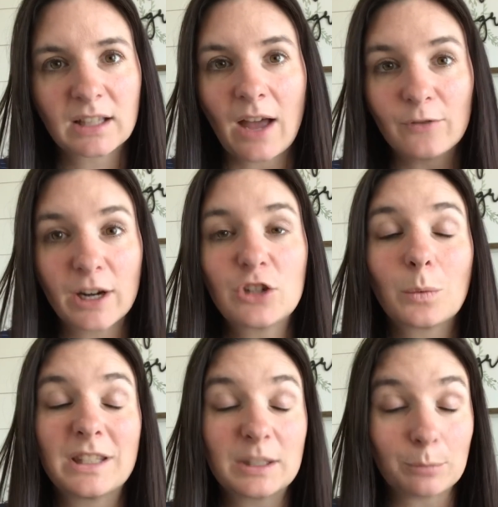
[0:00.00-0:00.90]
coverage
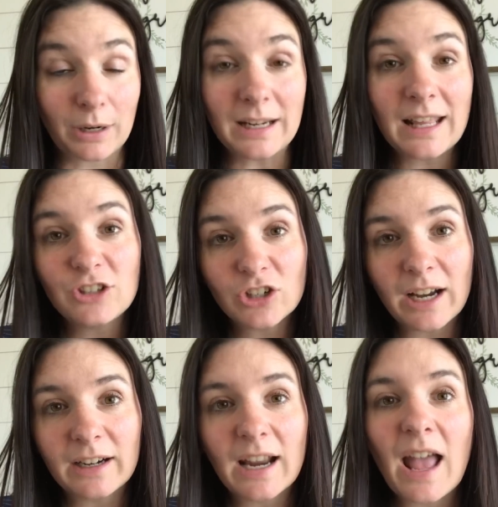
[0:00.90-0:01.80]
with Sprint in your
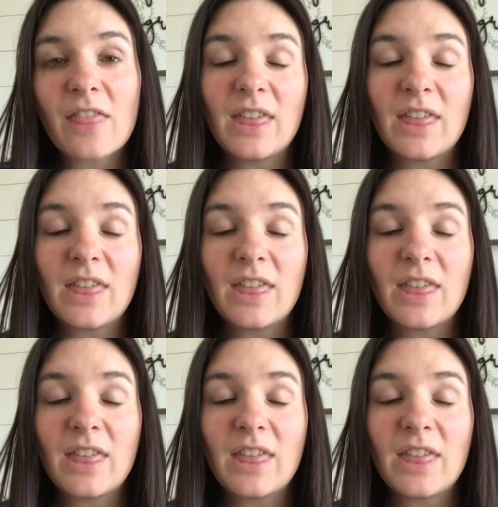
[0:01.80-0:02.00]
area,